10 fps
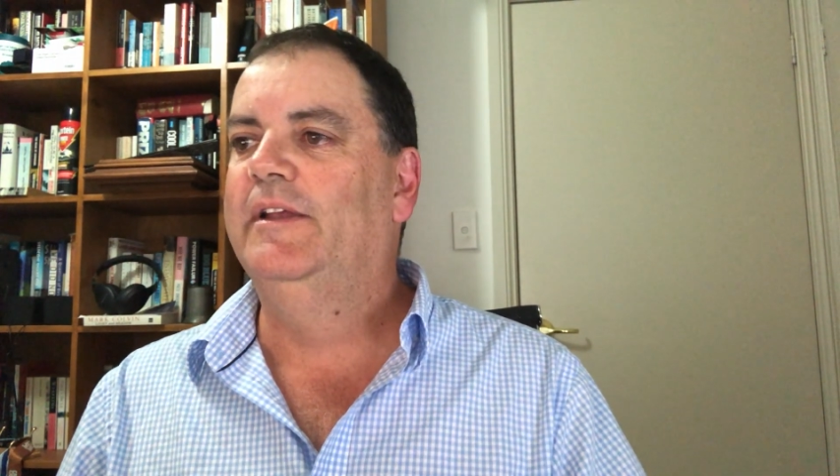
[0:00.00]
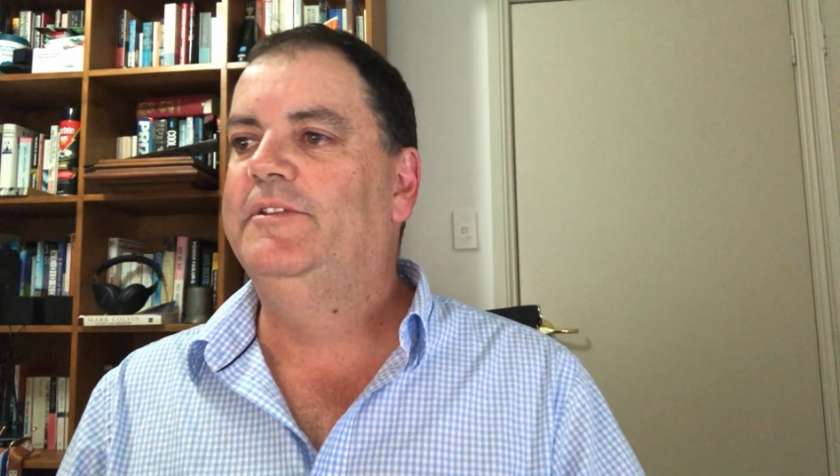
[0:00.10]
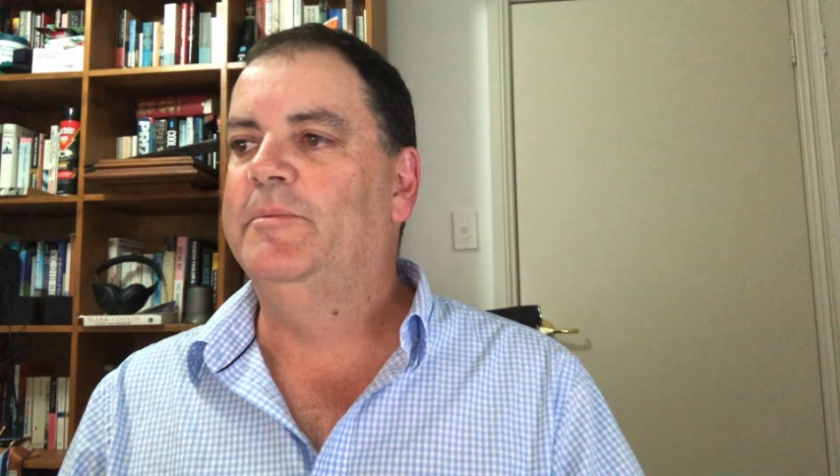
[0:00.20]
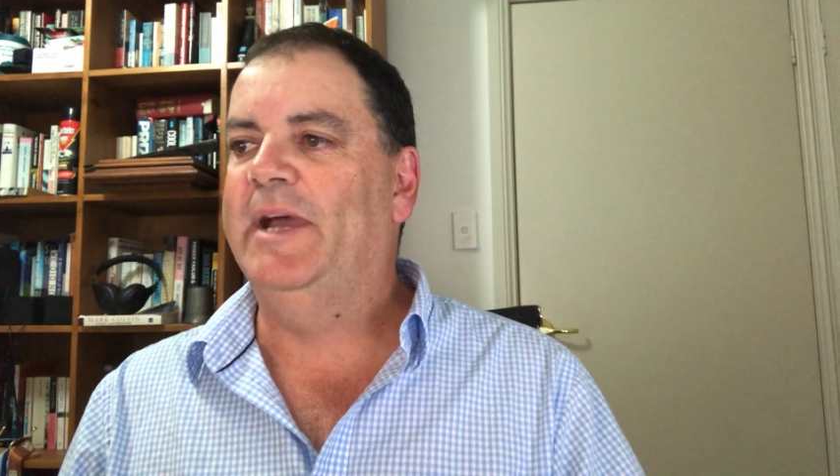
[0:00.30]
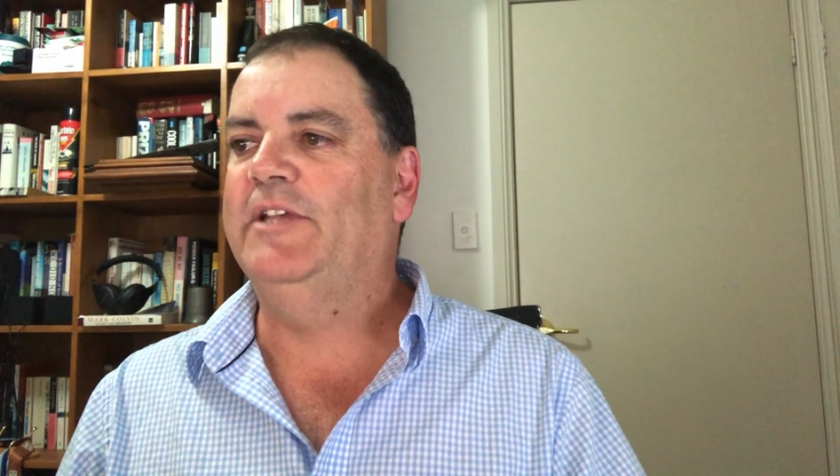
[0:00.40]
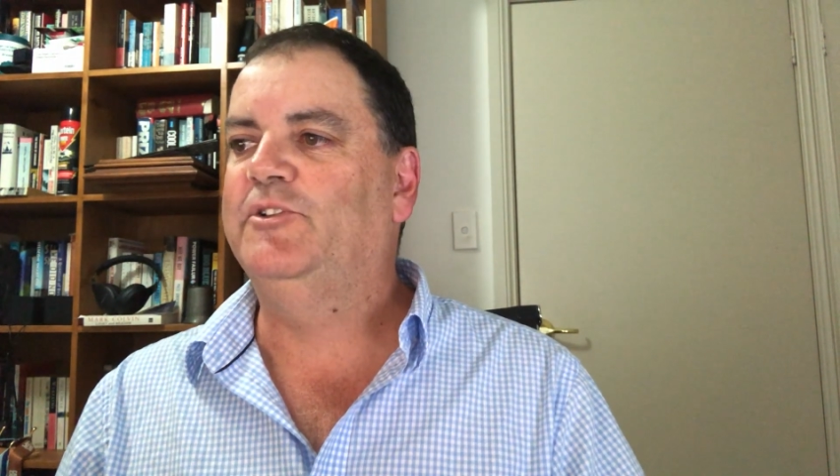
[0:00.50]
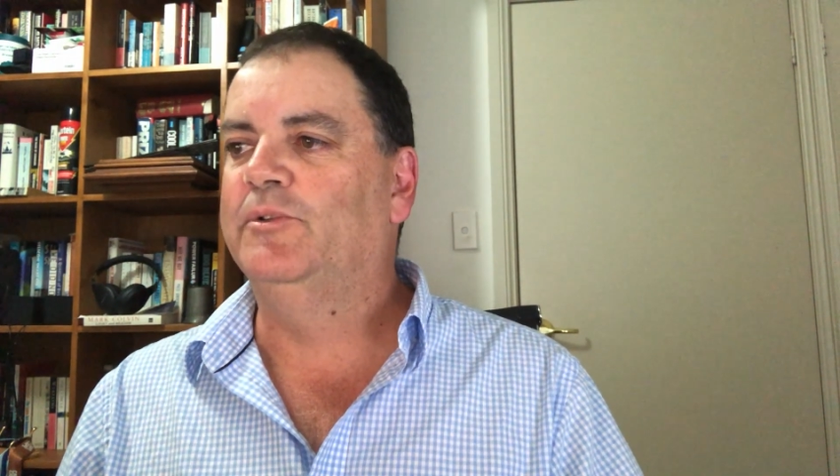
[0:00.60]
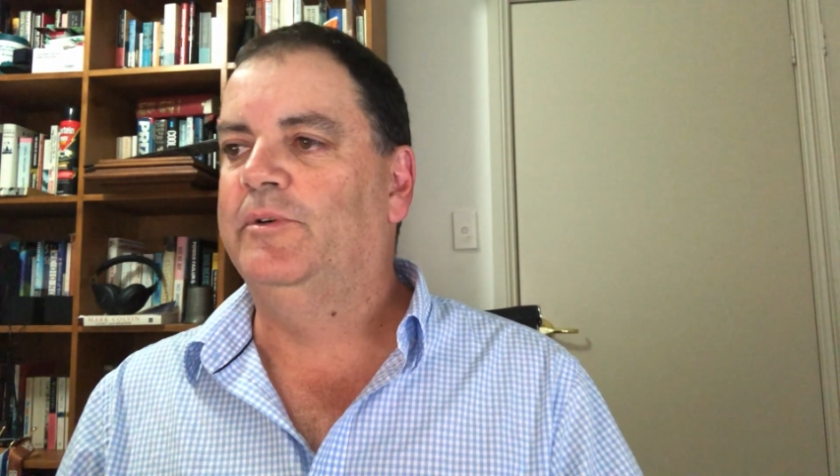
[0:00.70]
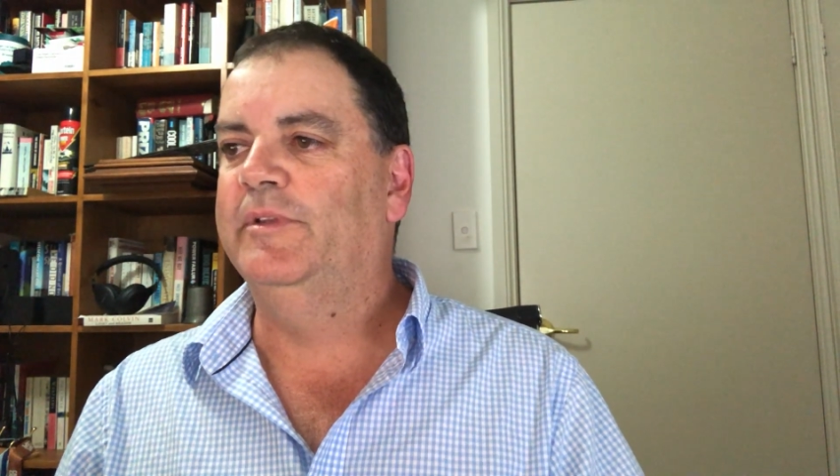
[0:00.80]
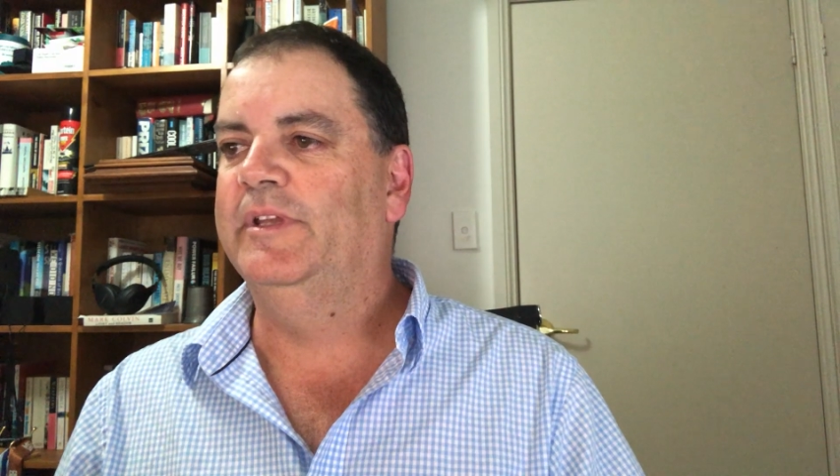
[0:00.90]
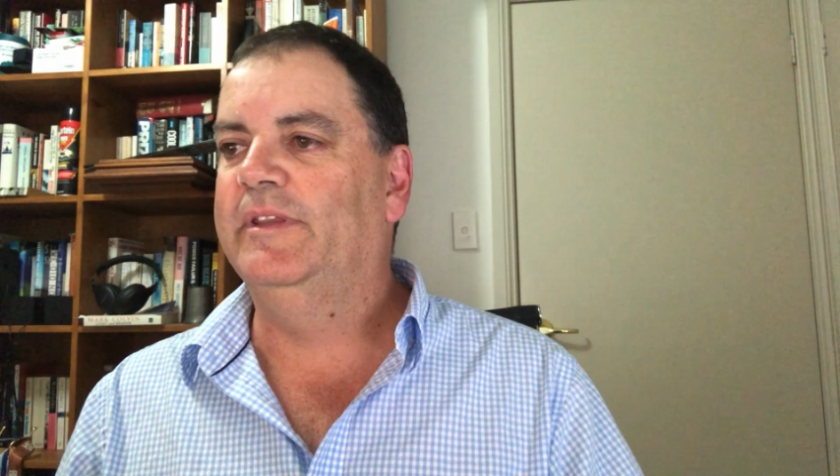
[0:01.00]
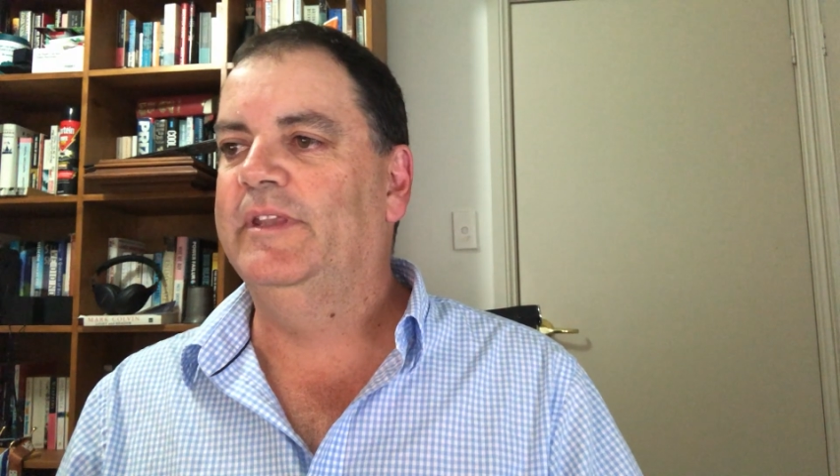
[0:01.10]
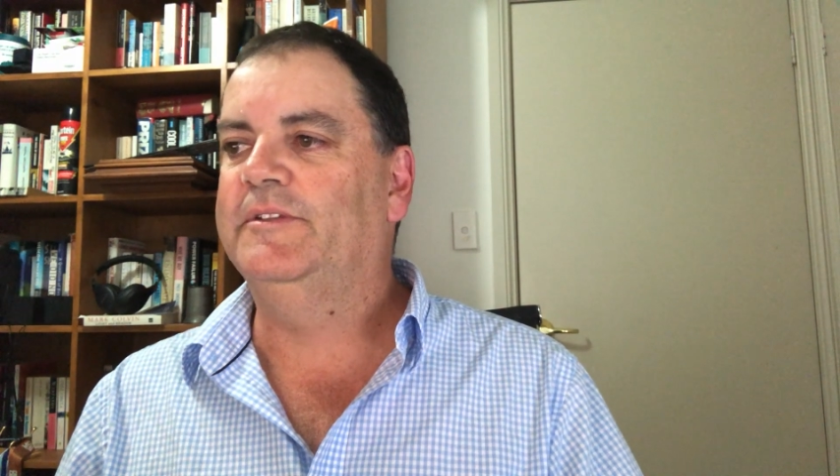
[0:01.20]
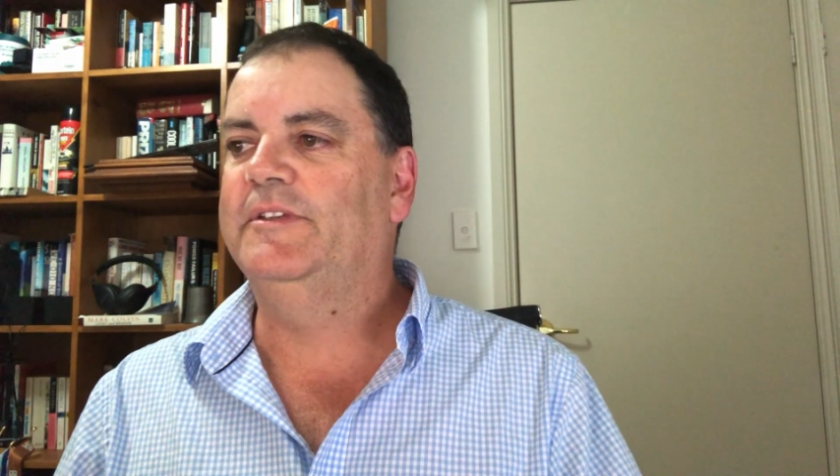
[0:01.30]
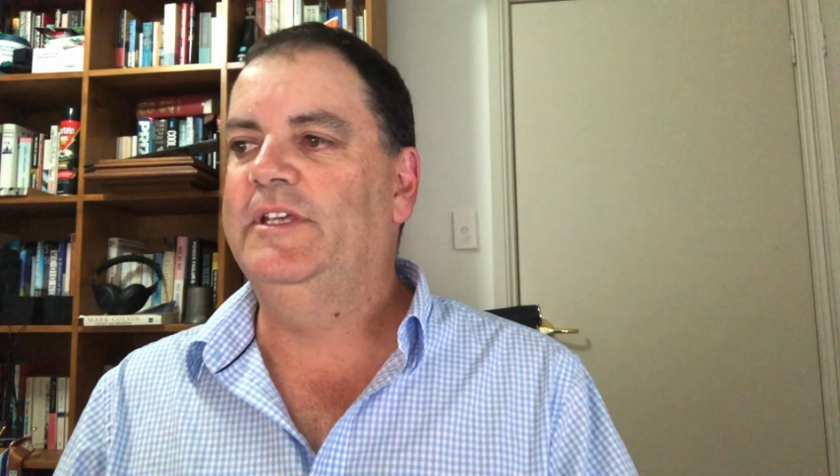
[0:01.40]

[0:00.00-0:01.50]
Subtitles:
to make sure that this